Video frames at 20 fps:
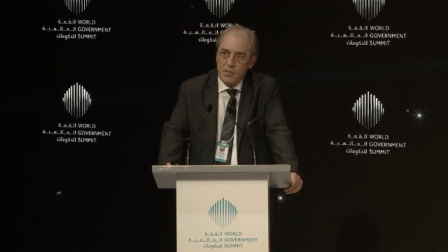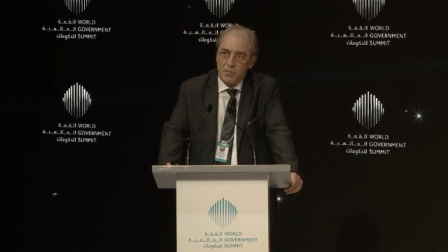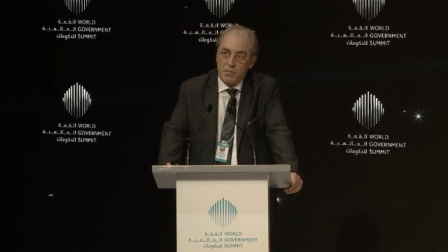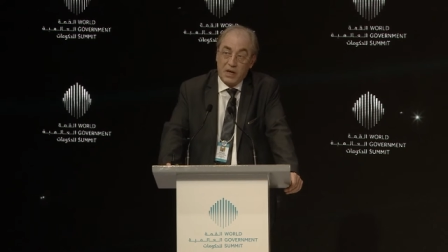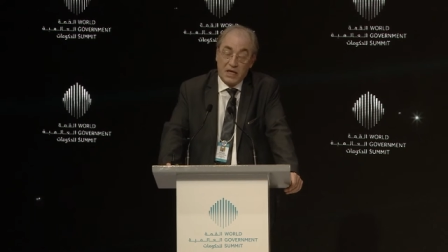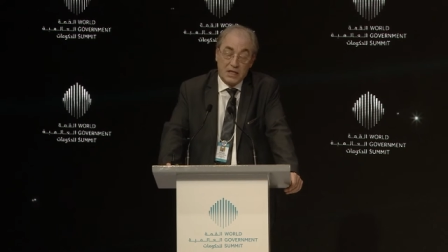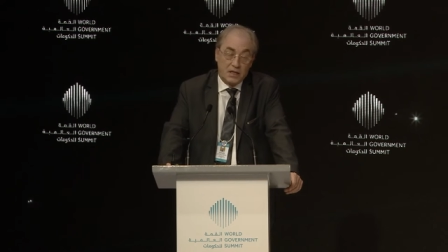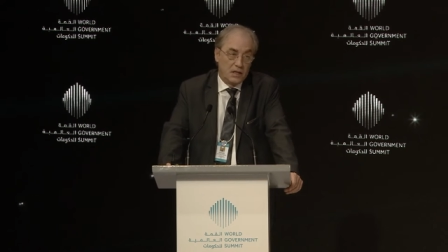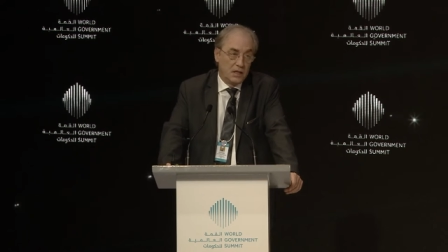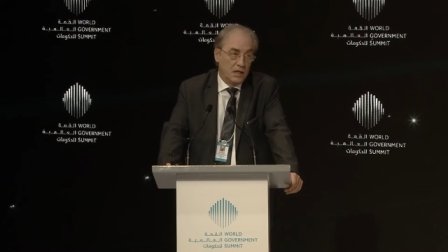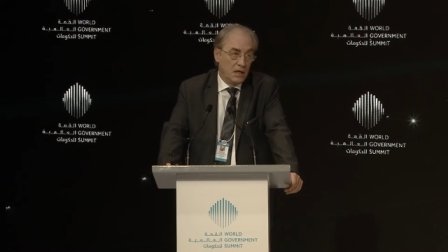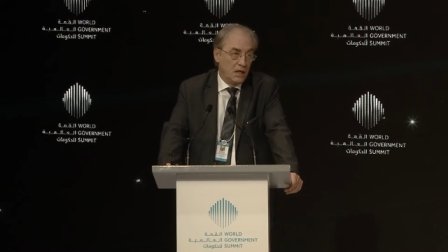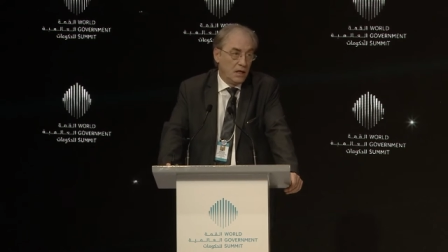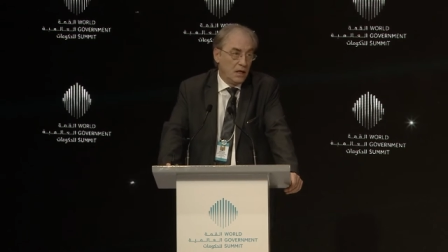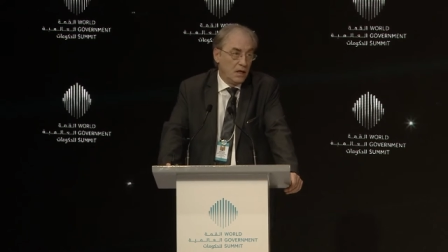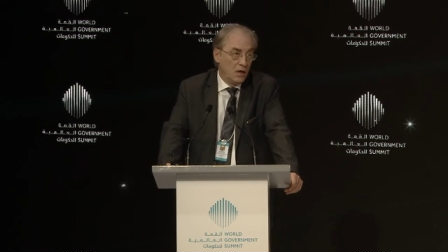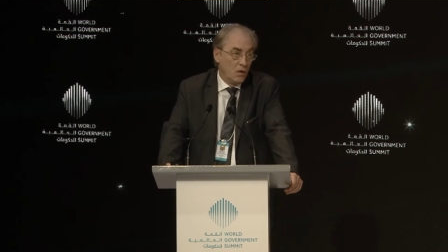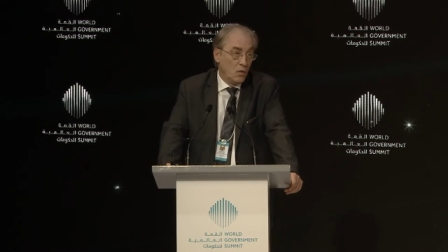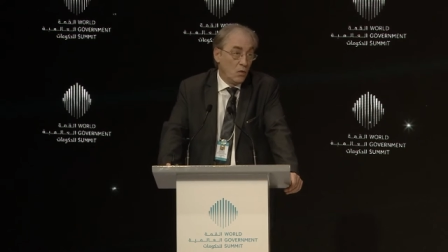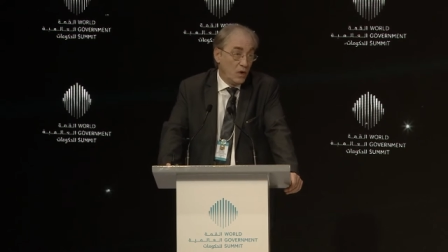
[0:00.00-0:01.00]

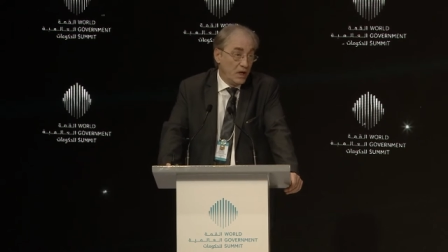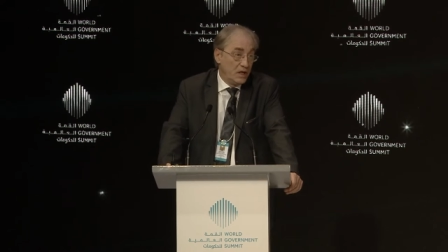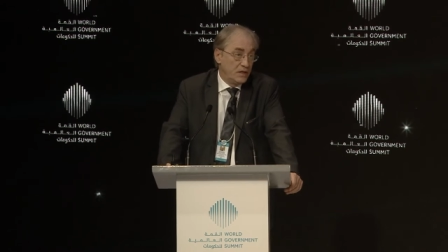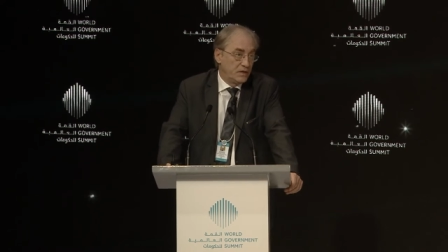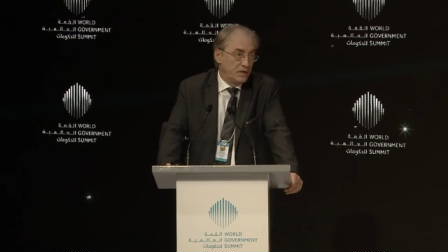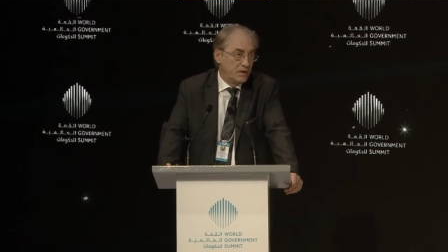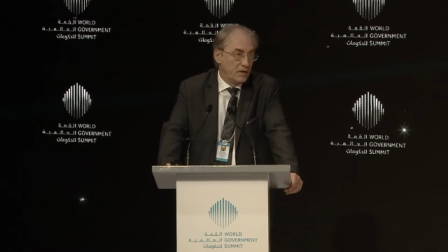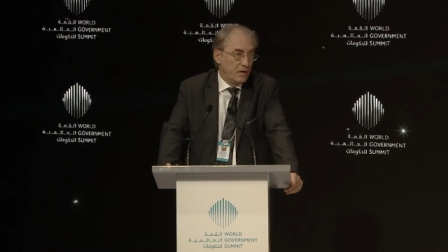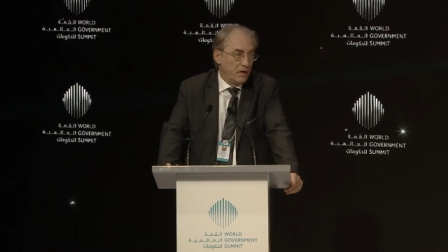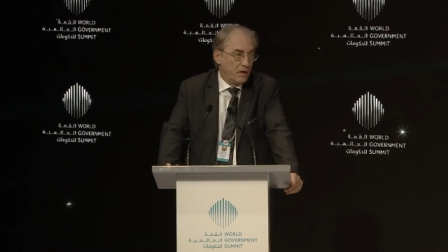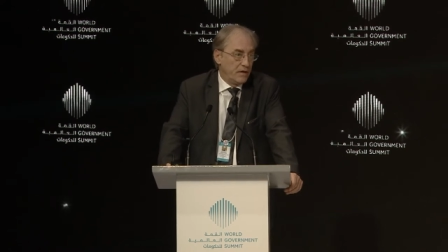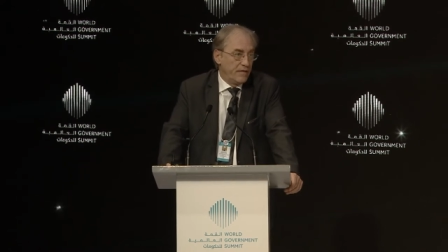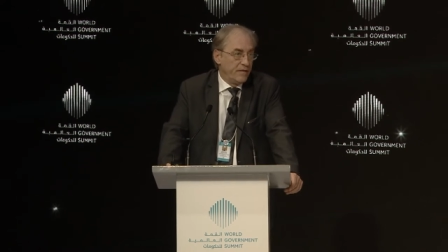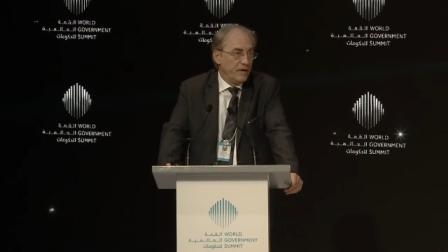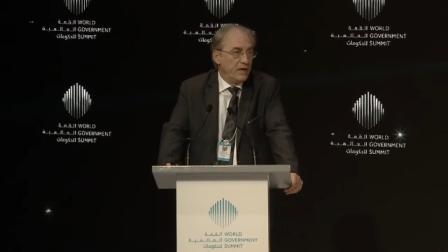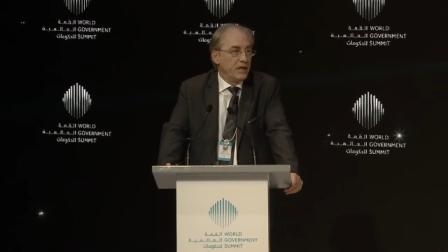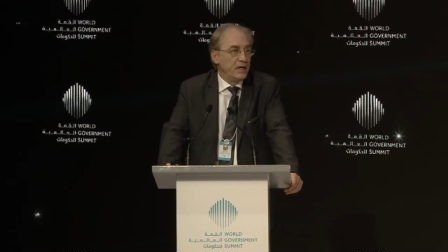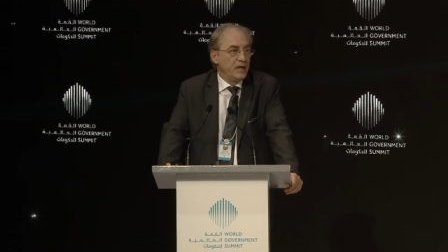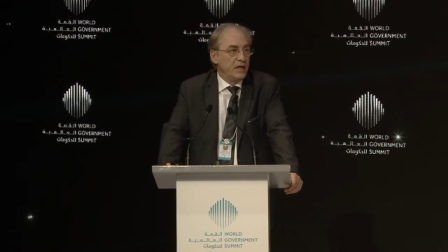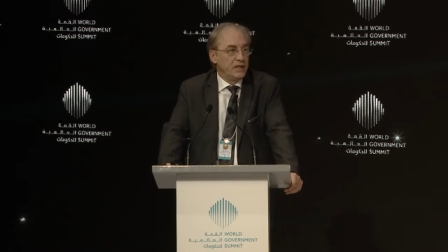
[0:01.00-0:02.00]
but will serve
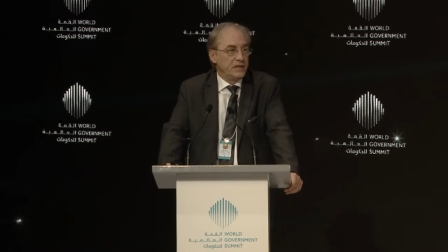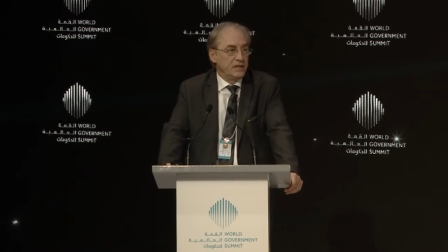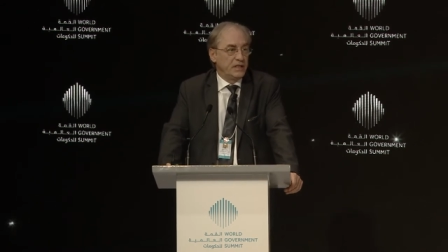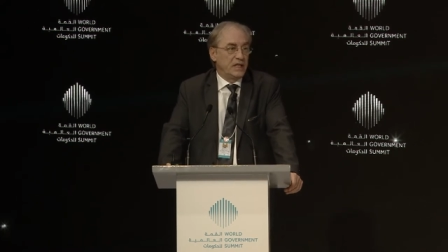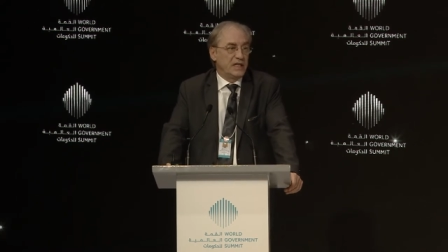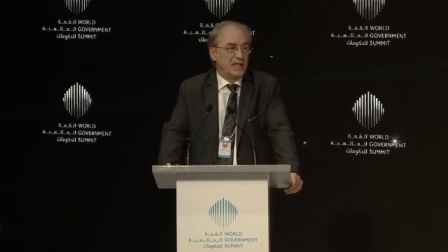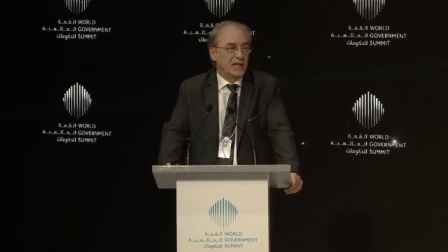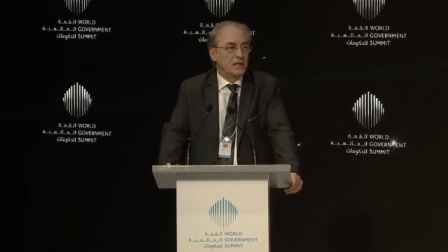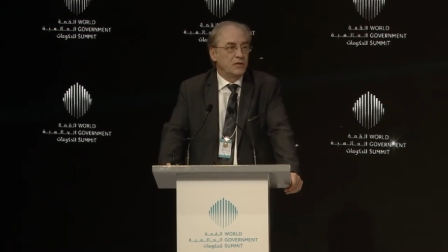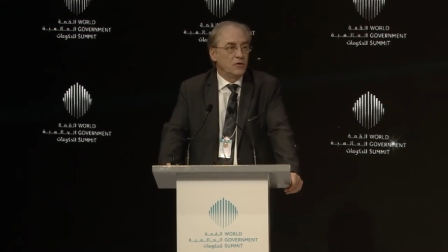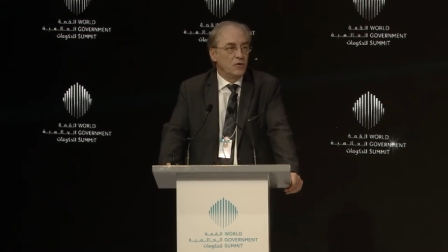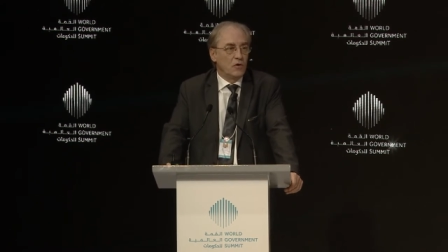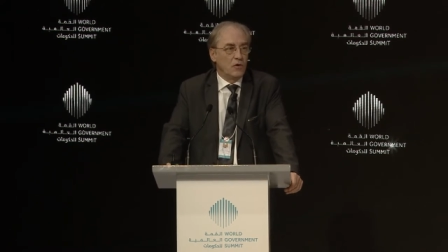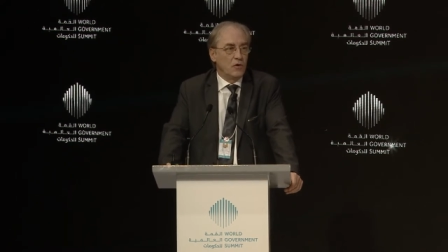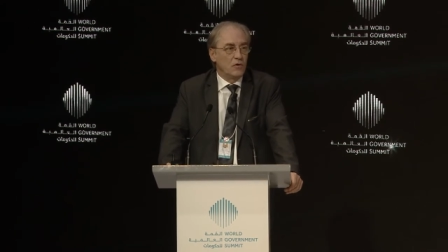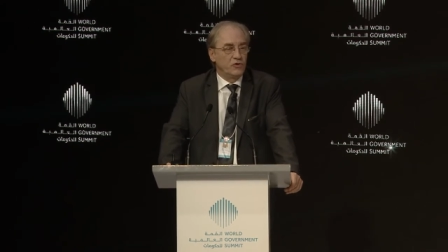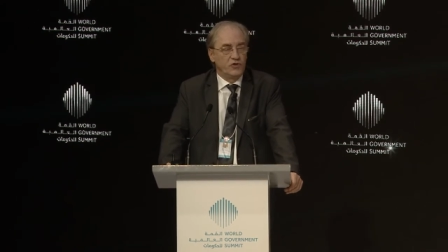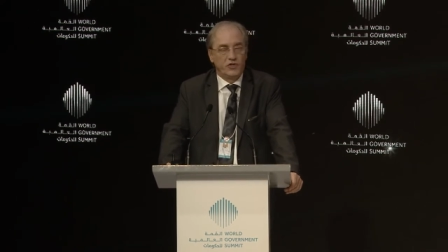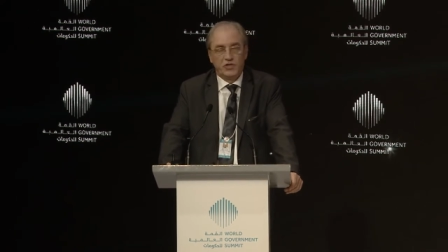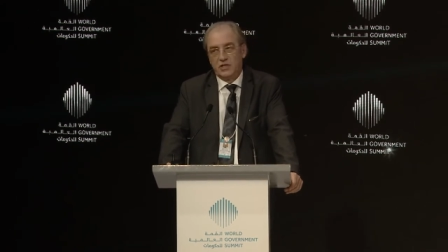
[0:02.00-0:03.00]
as a
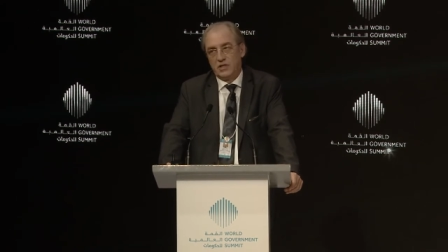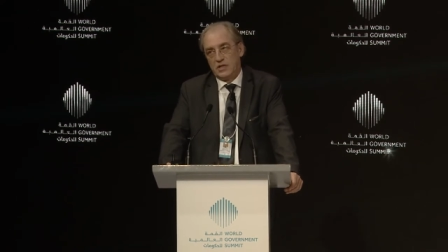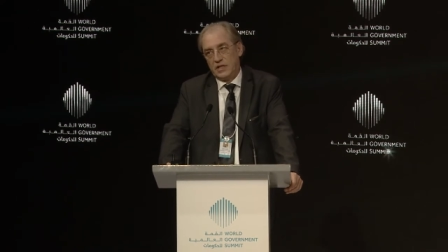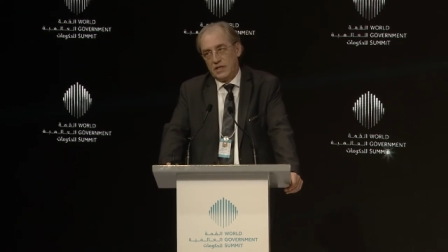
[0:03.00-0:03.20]
technology